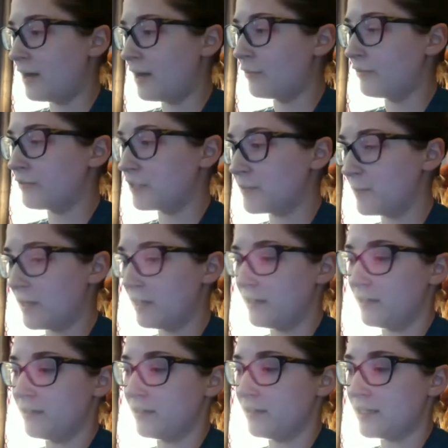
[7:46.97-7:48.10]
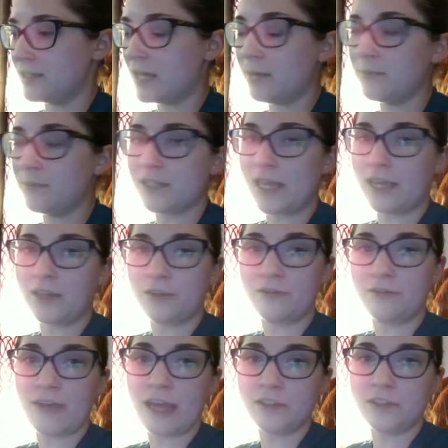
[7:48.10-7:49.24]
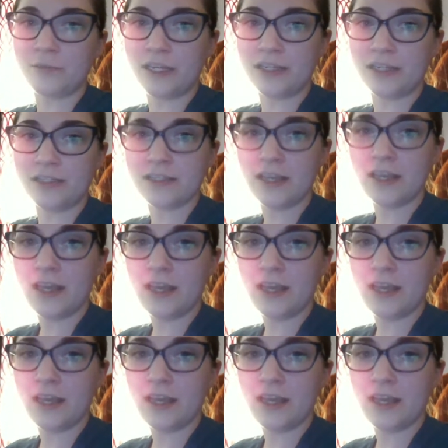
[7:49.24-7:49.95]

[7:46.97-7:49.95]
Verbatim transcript: We've just been, sometimes, like, fast weeks